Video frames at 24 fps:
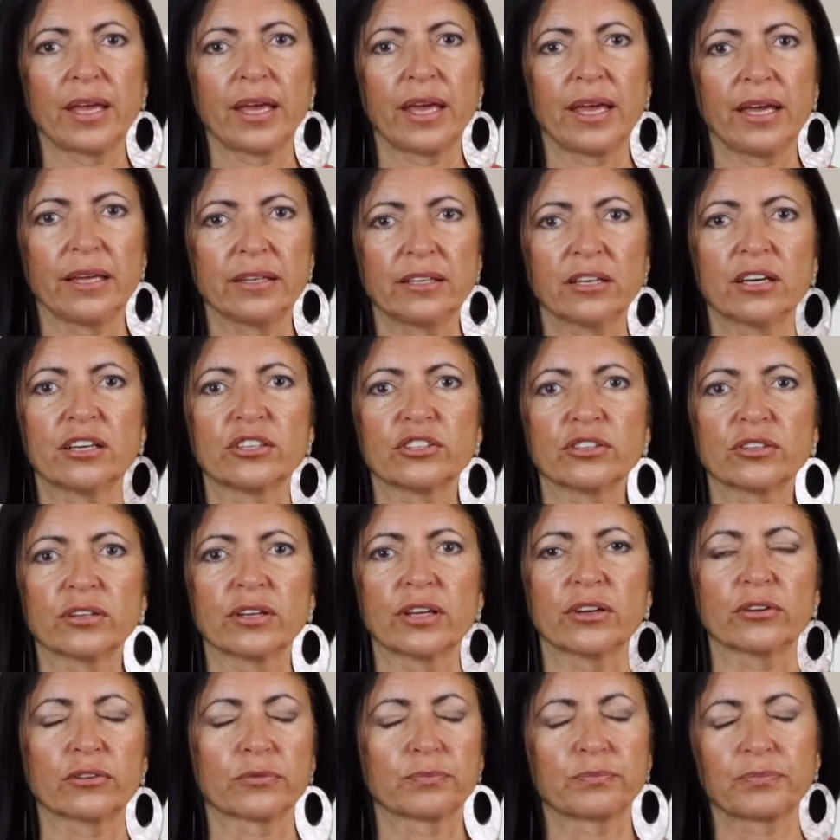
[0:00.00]

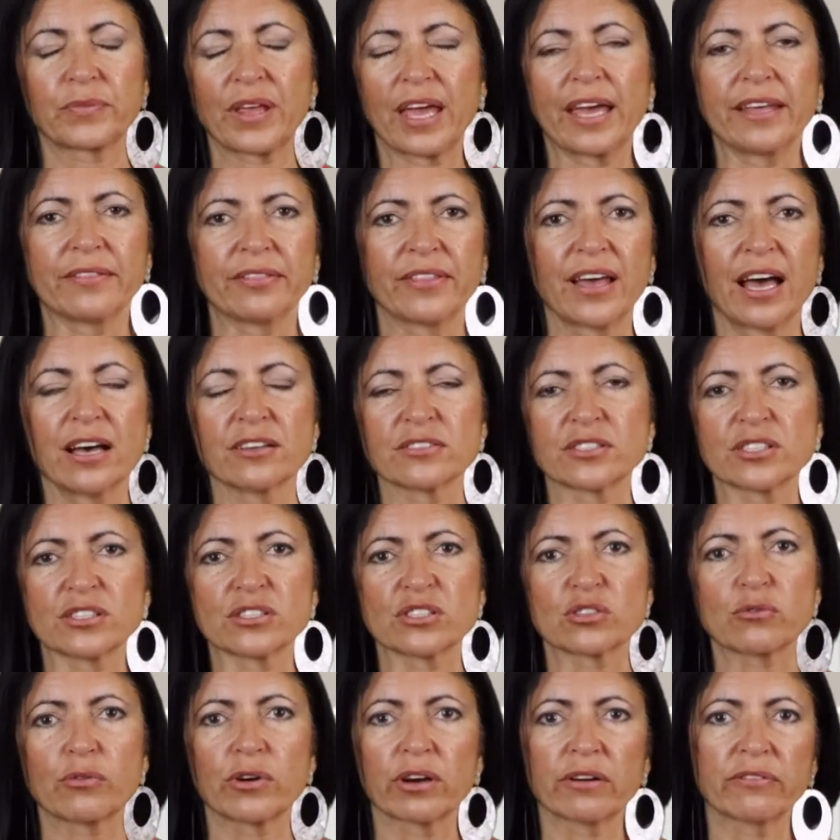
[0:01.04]
8,000
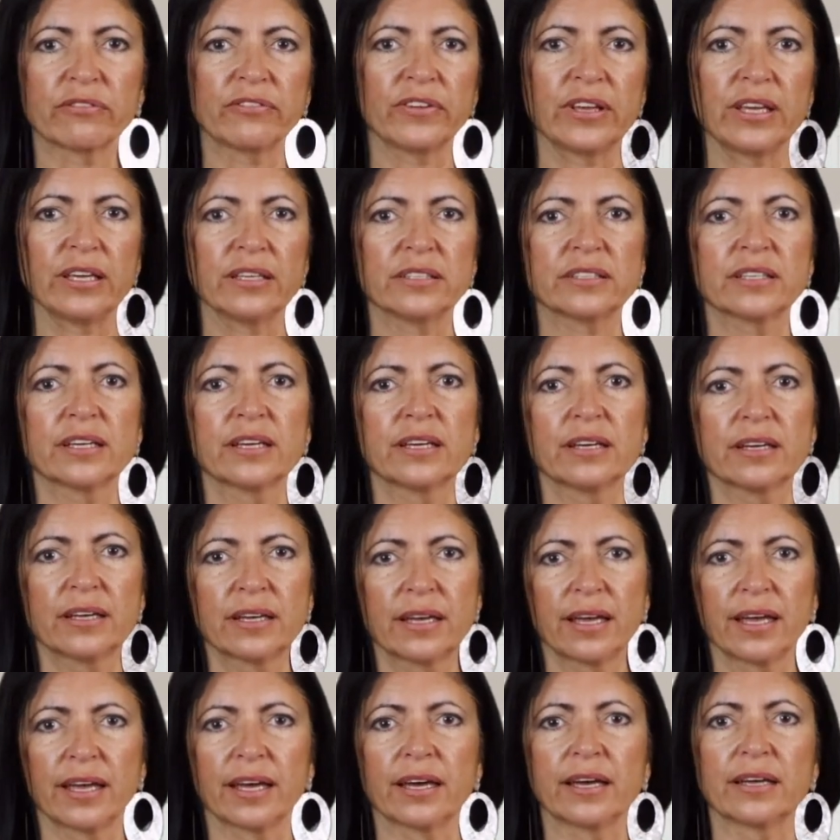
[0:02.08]
square feet
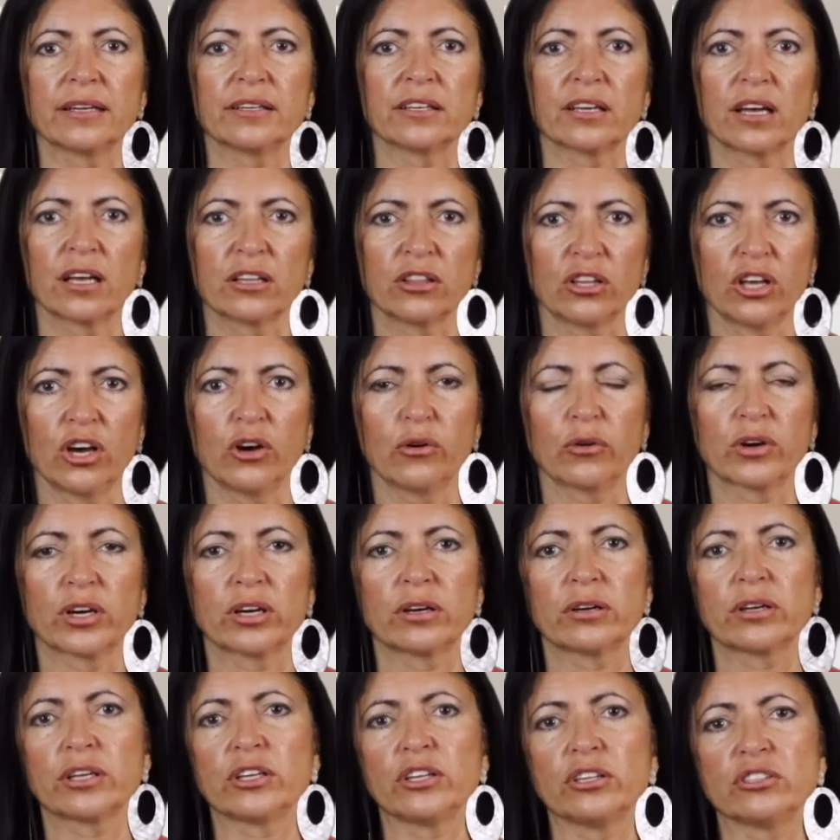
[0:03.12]
and
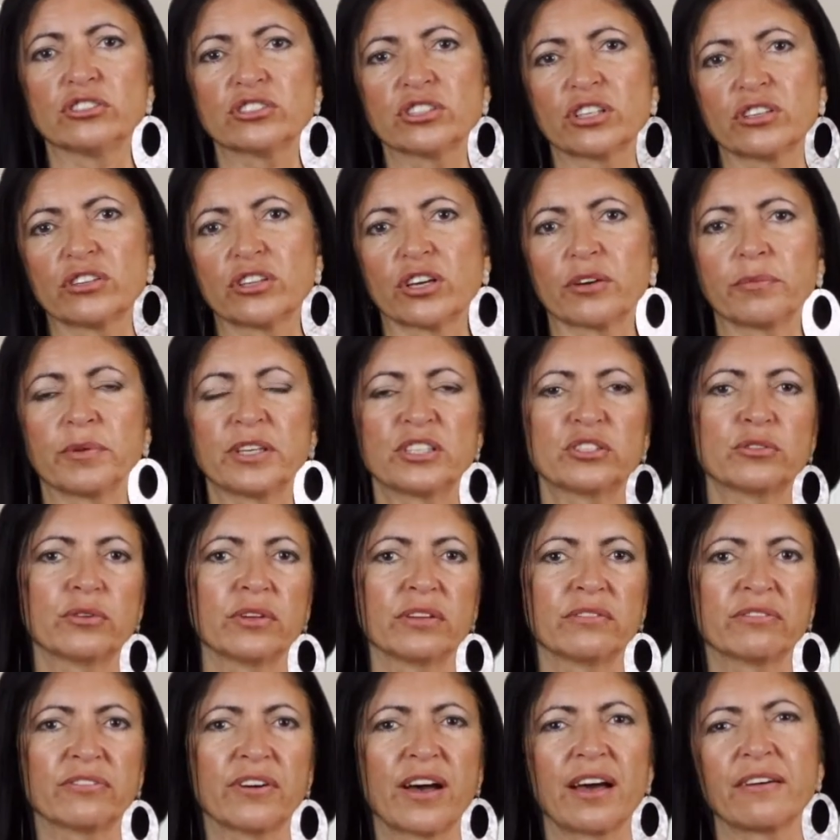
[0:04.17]
lower. Usually they're
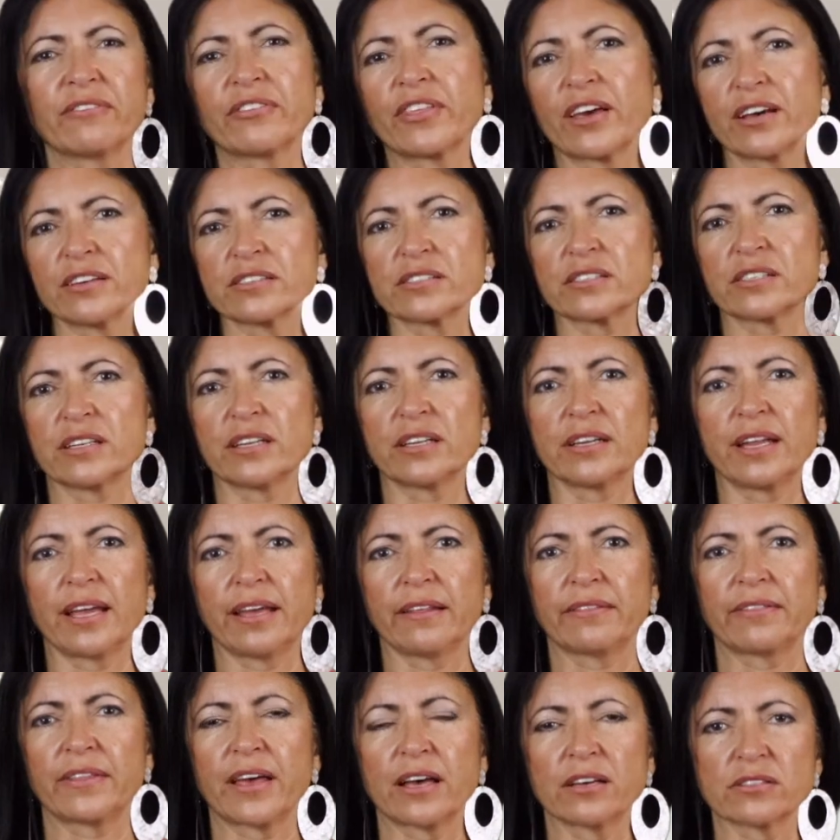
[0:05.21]
between 5,000 and
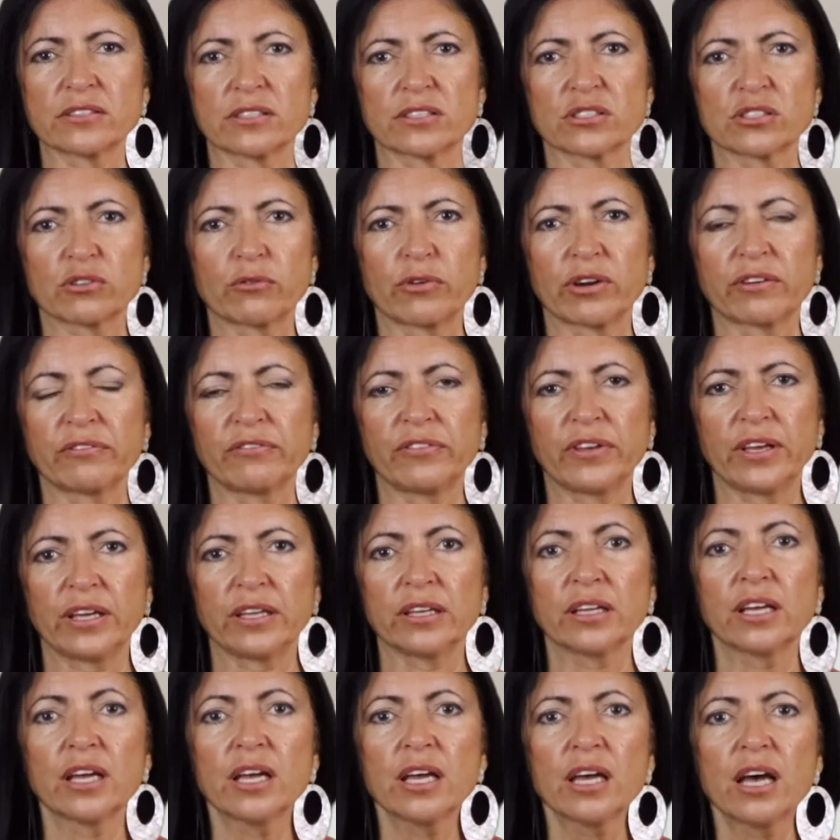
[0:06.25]
8,000 square
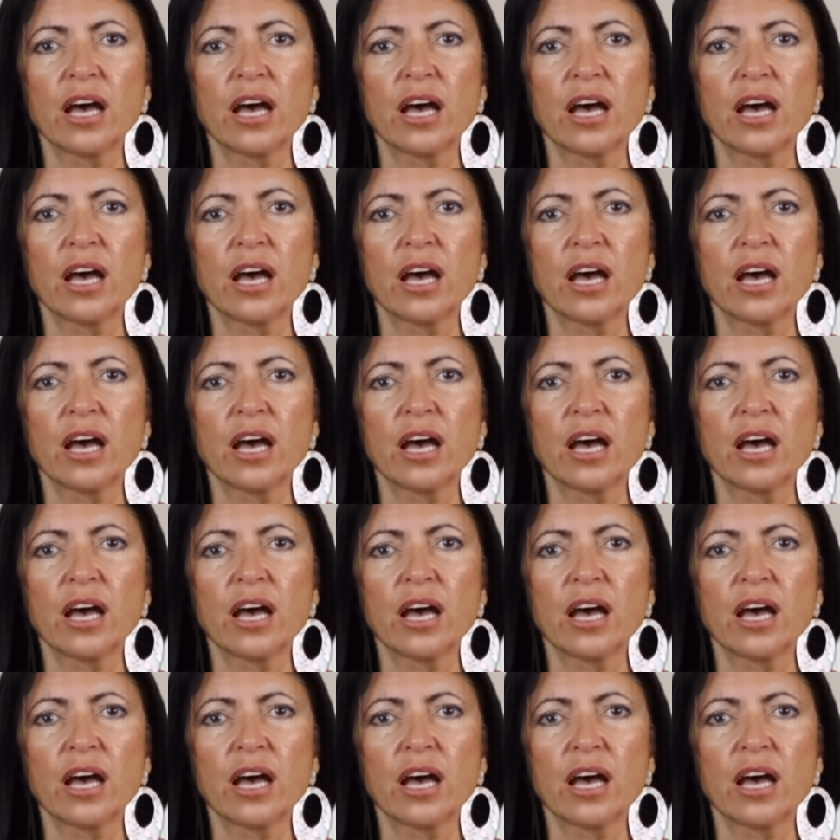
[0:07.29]
feet.